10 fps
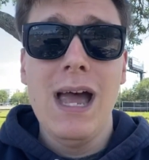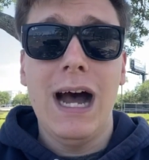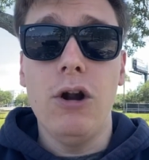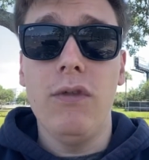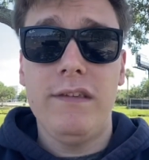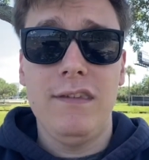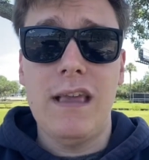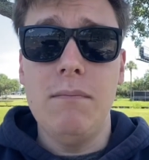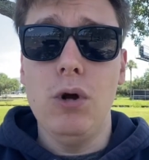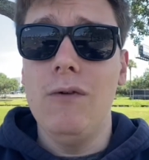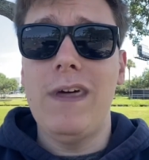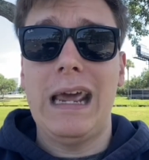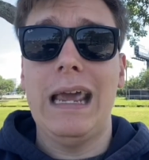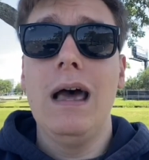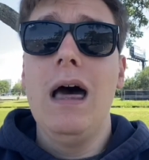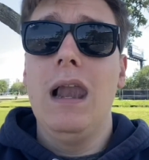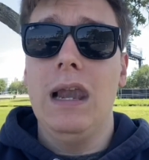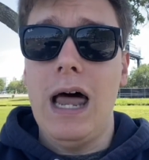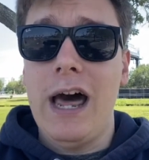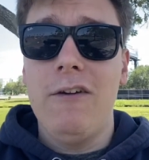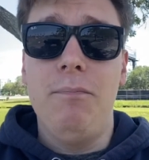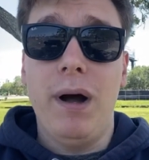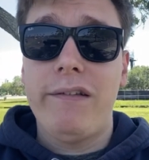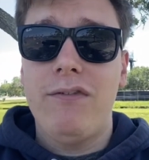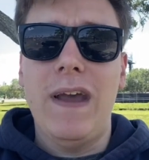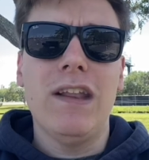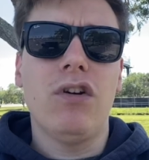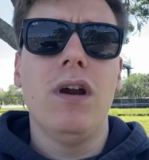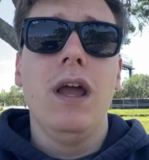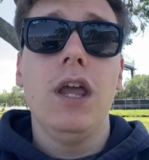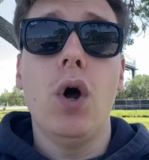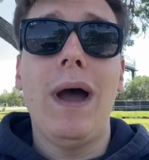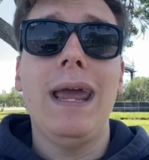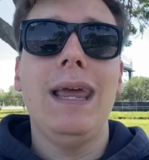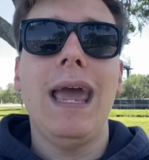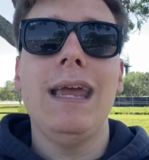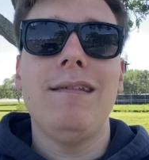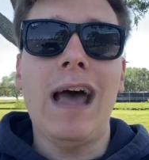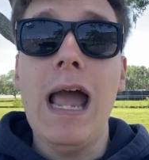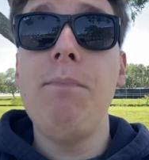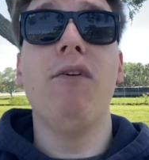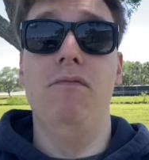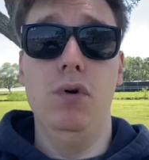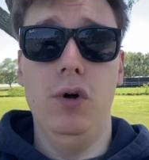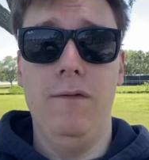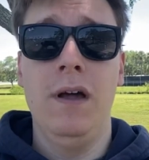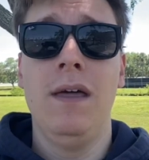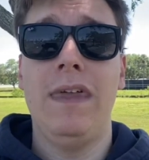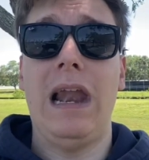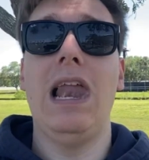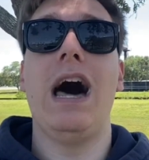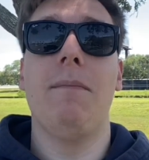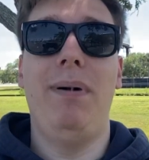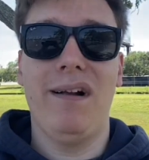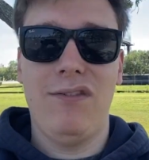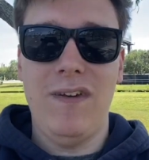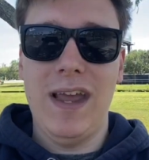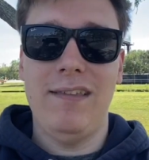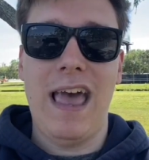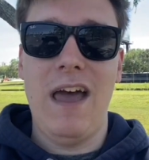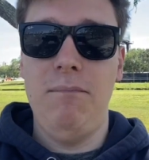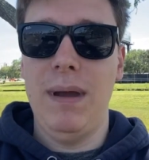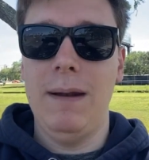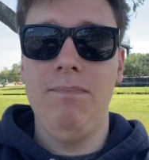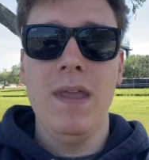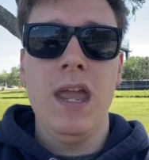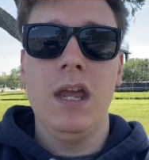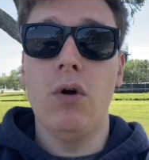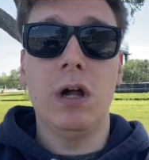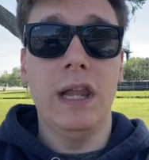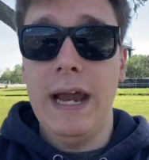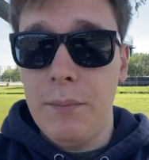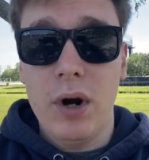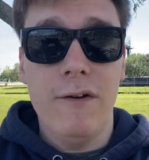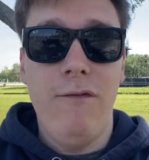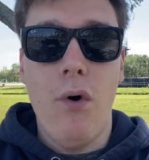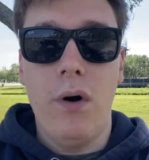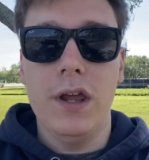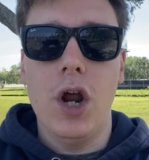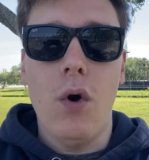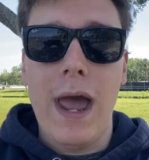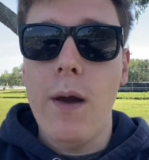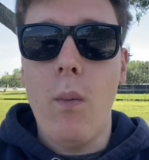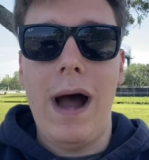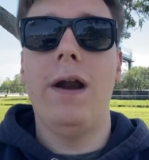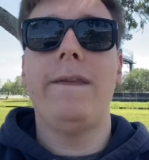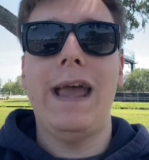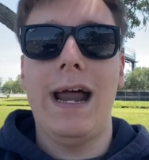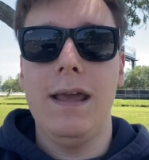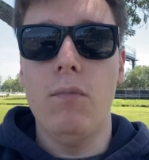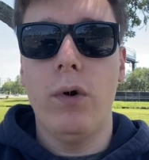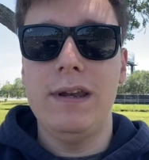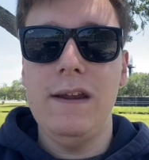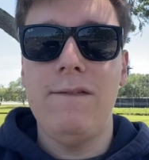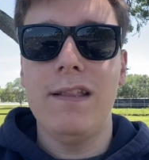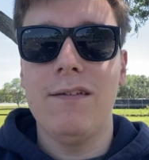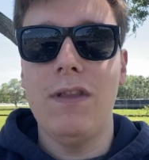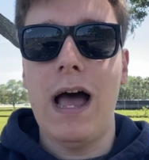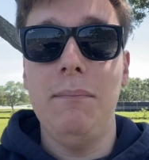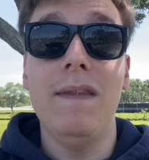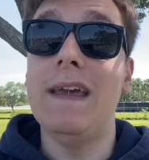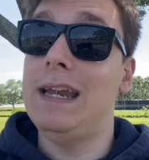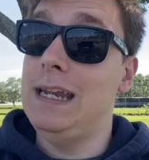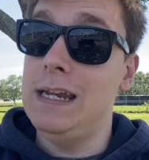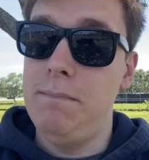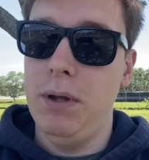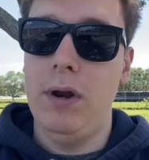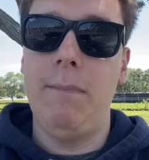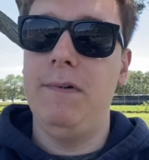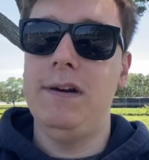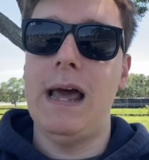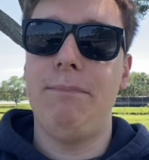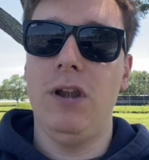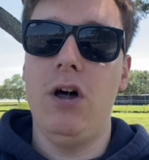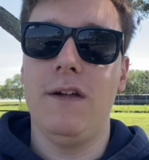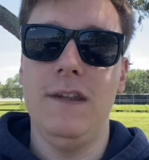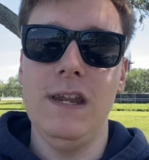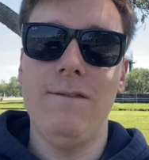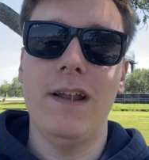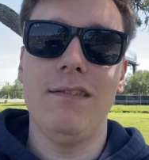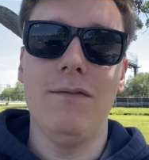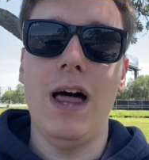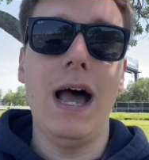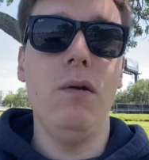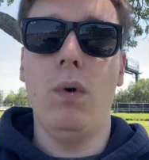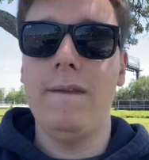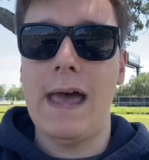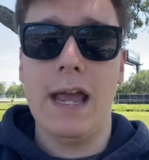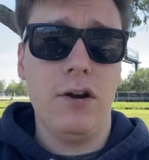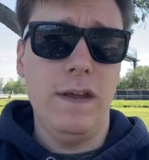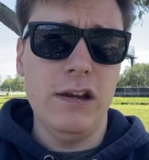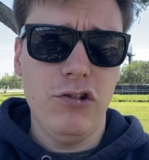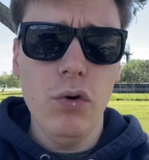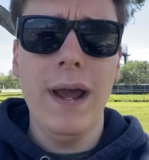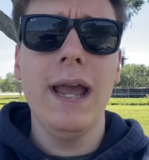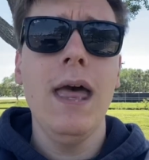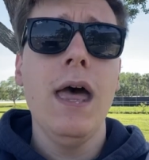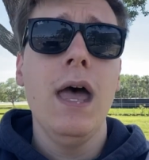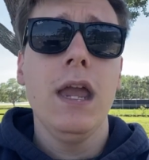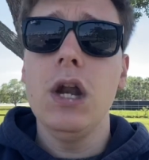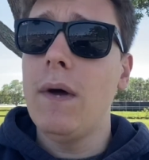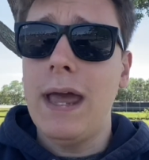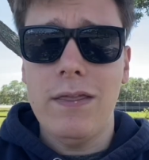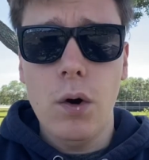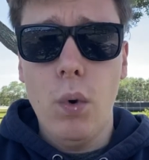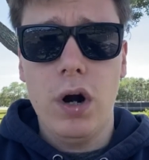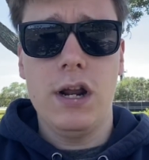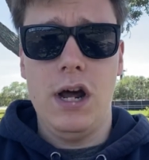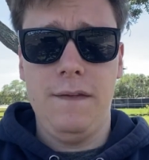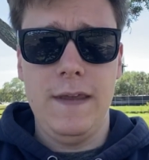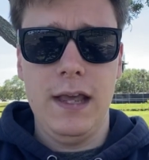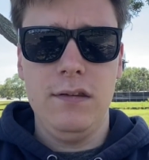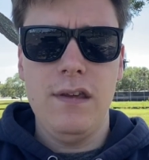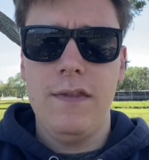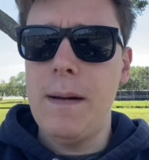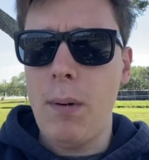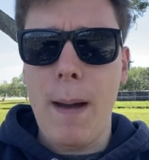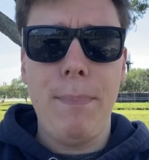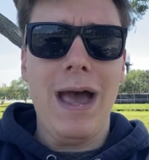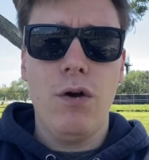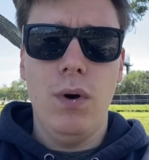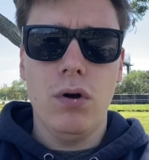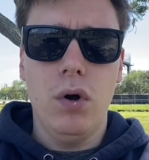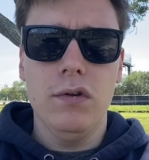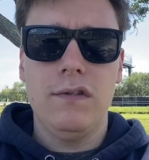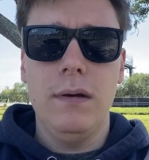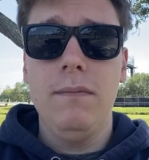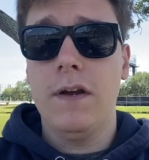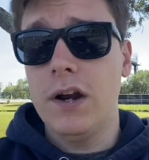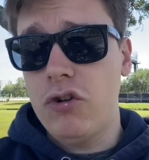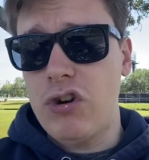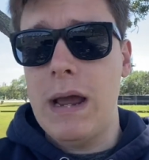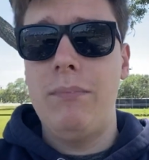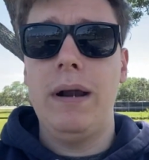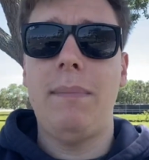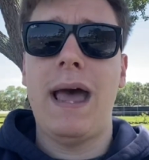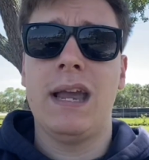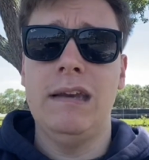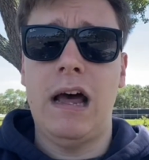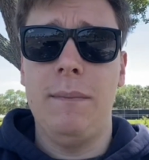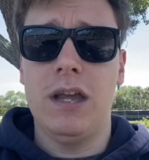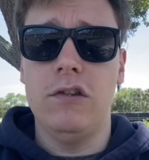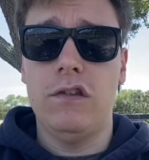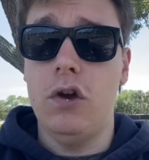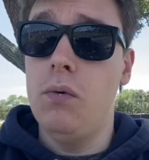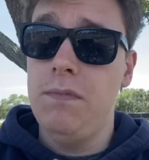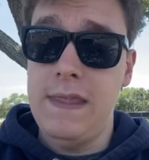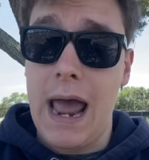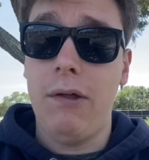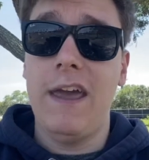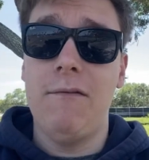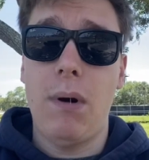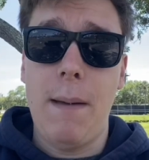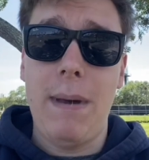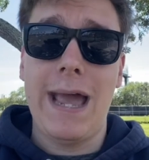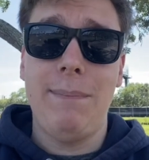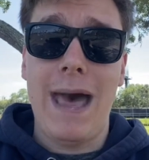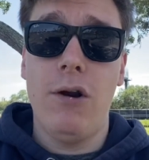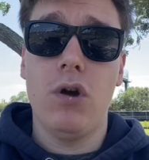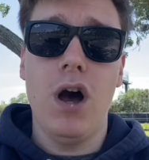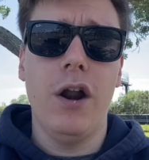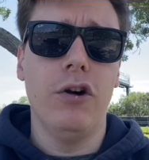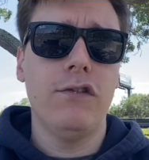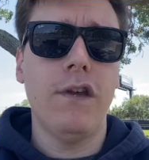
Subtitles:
I know this is a move that a lot of Bucs fans, or, you know, a type of move that a lot of Bucs fans have been, you know, clamoring for. You know, hey, why aren't they adding more defensive linemen? They need to build up their depth along the defensive line. What the heck are they doing? You know, hey, they're working on things. They brought back Will Golston. They're going to try and bring back Ndamukong Suh. Now they have brought back Pat O'Connor.